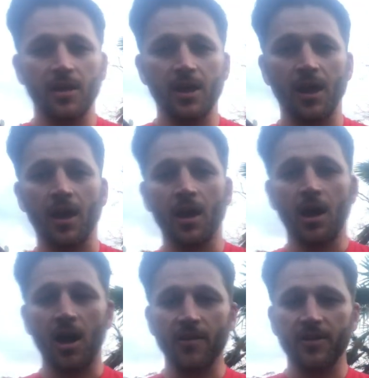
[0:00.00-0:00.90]
there.
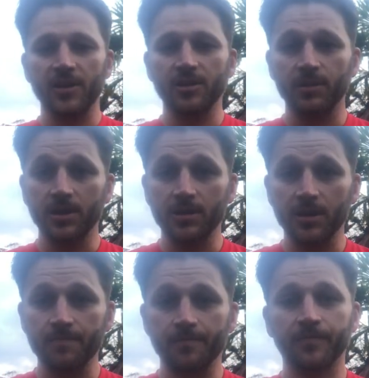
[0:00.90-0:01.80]
Other things we can
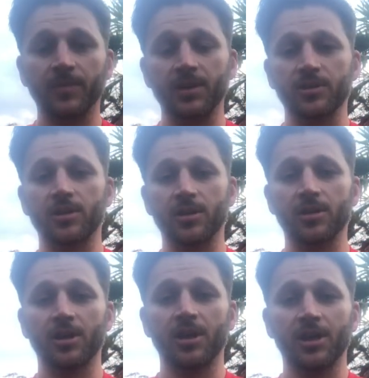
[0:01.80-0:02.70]
do is
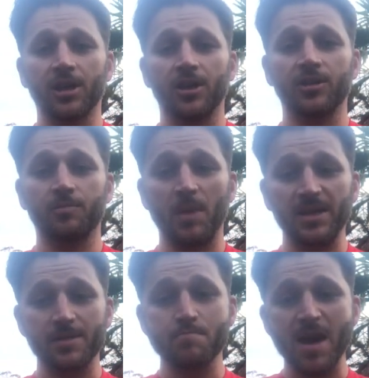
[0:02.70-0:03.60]

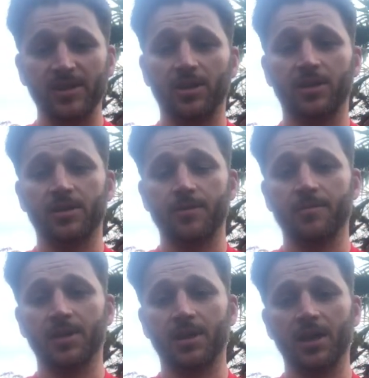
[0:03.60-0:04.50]
basically massage them.
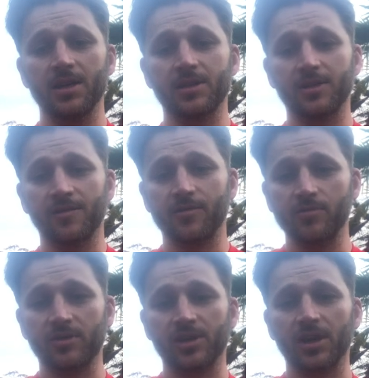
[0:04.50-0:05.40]
Okay, so if they're
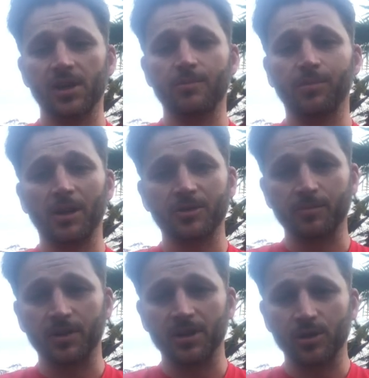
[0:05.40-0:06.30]
all tight, blood
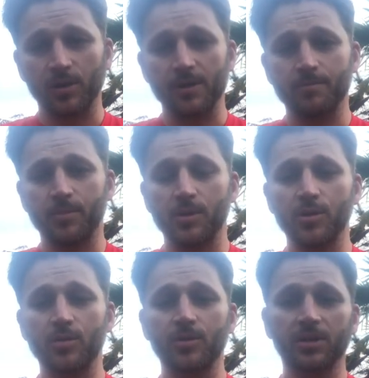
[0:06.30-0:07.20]
supply is quite
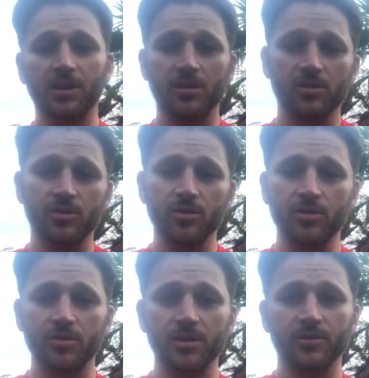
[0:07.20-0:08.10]
poor, we're not getting those
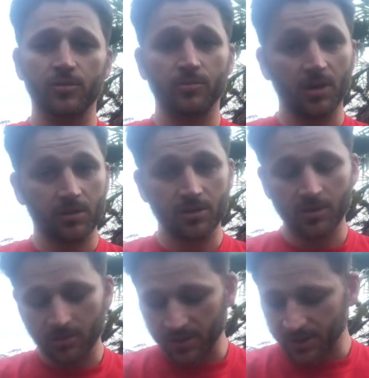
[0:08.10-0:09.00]
nutrients or
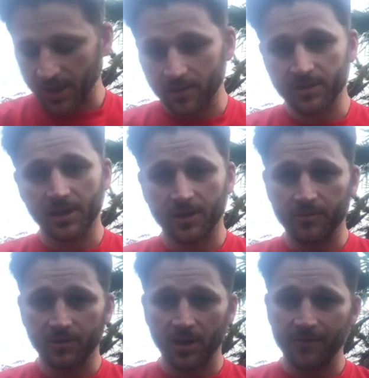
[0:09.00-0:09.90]
micronutrients down to help
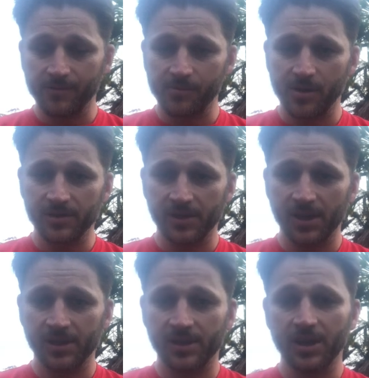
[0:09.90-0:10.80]
the recovery
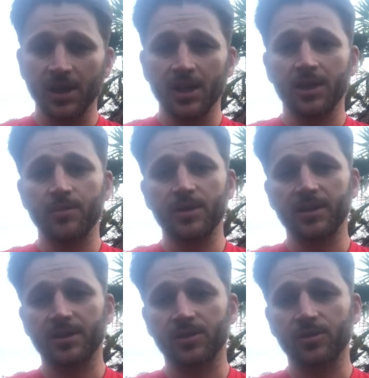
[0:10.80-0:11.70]
process, then we
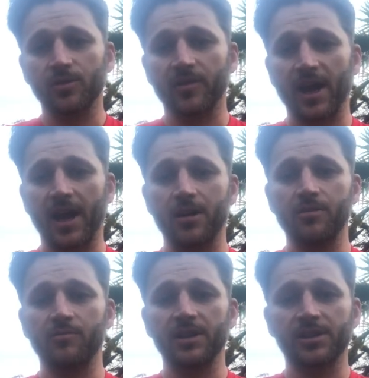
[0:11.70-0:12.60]
need to sort that out
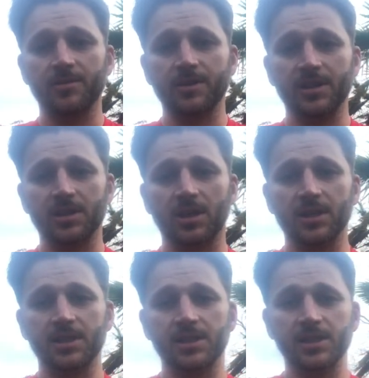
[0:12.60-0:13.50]
and release some of the
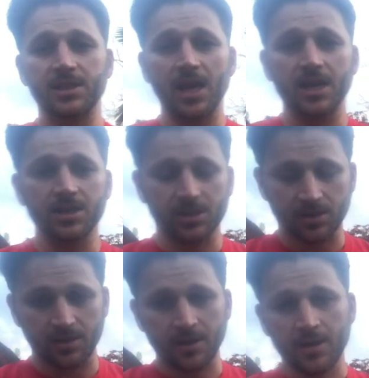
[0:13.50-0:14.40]
tightness and
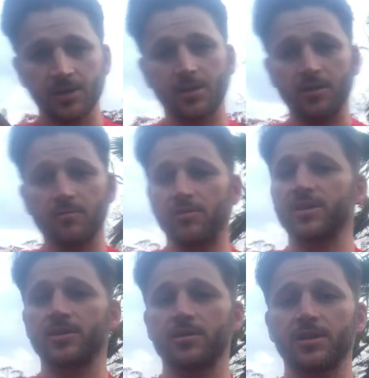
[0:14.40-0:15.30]
tension. So
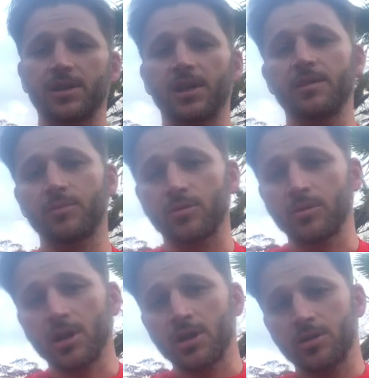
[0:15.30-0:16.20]
rest it on the
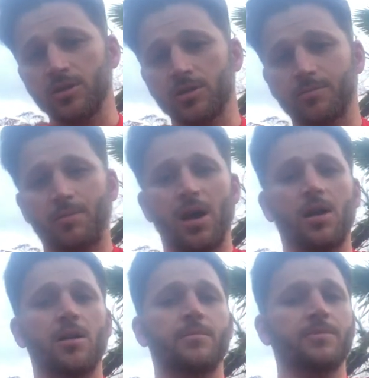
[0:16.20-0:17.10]
table, use your
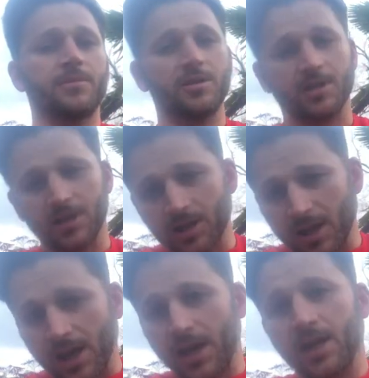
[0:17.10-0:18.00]
palm, use the heel
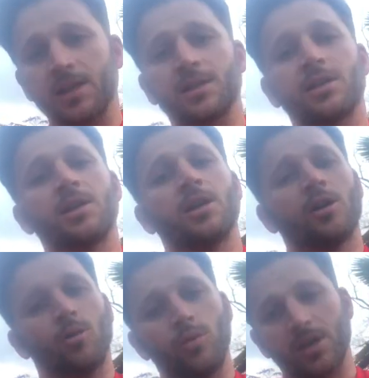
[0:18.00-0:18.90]
of the hand,
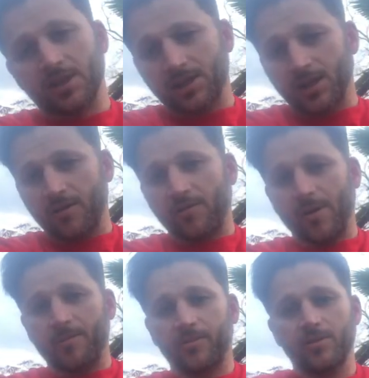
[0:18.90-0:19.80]
work yourself
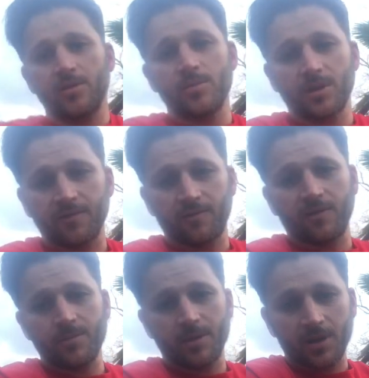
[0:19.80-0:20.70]
up through. We can
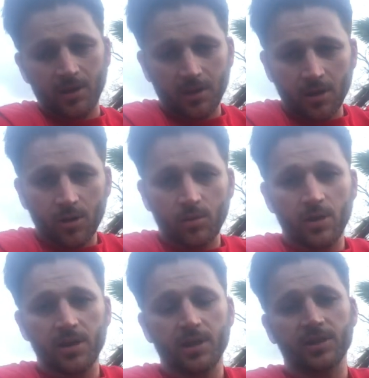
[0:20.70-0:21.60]
flip it,
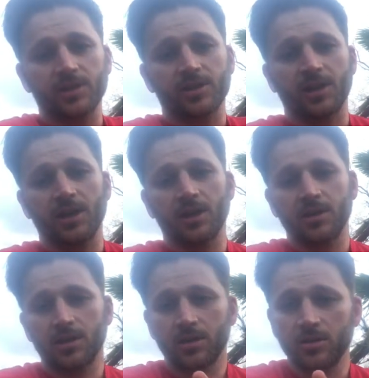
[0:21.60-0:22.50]
work the underside,
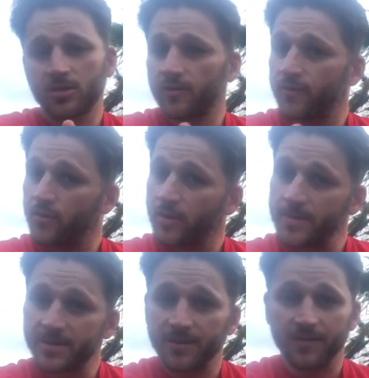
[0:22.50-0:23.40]
use your
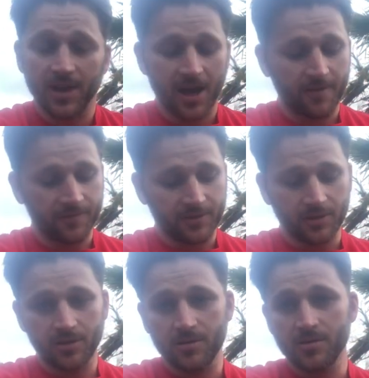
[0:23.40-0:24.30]
forearms if you have
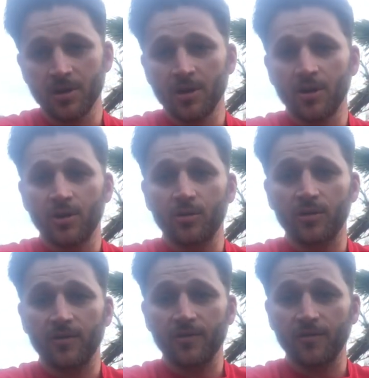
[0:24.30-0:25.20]
to,
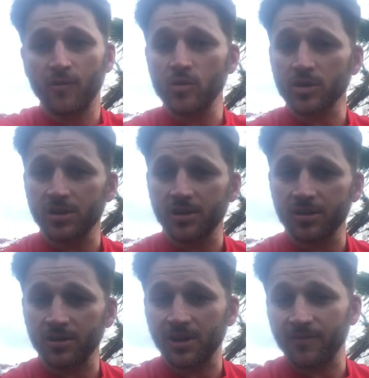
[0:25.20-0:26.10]
or if you're fortunate
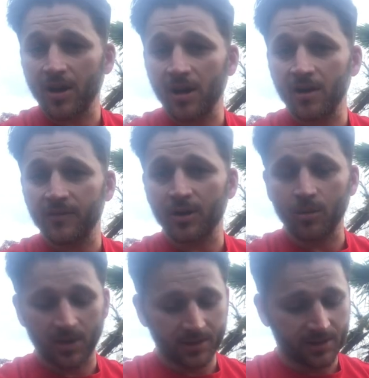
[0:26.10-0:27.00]
you've got the other half that
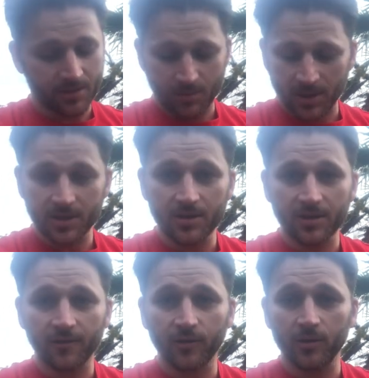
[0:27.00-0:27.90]
quite doesn't mind doing
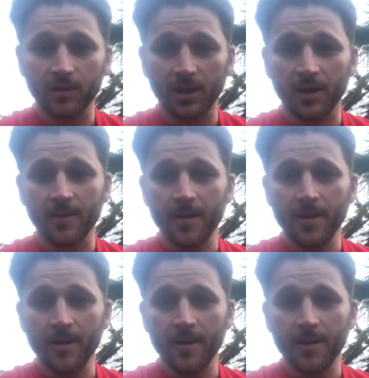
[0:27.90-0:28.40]
it for you,